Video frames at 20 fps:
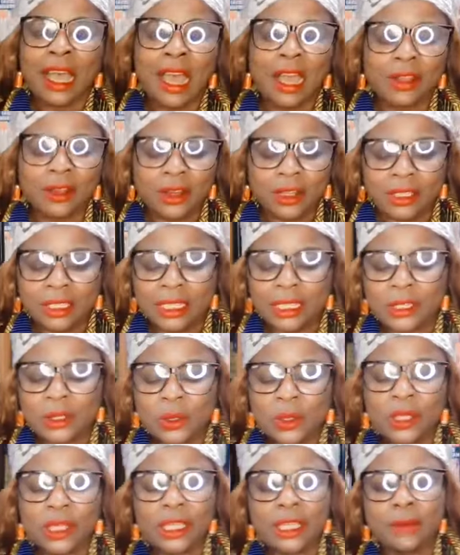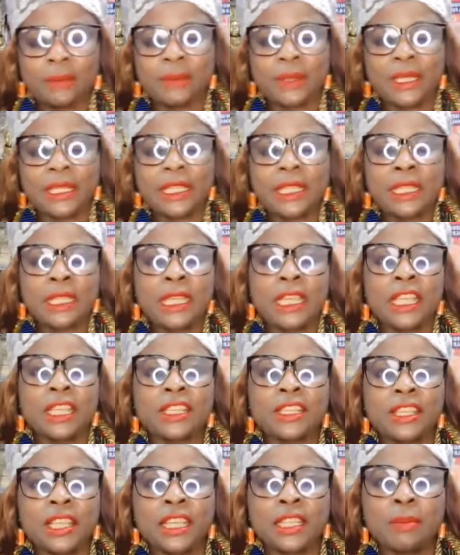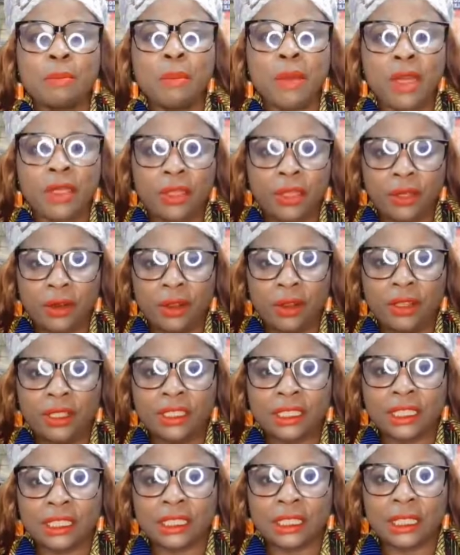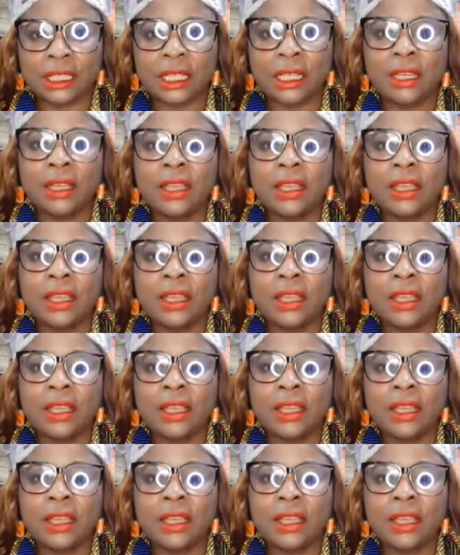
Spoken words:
According to a Benin ancient mythology,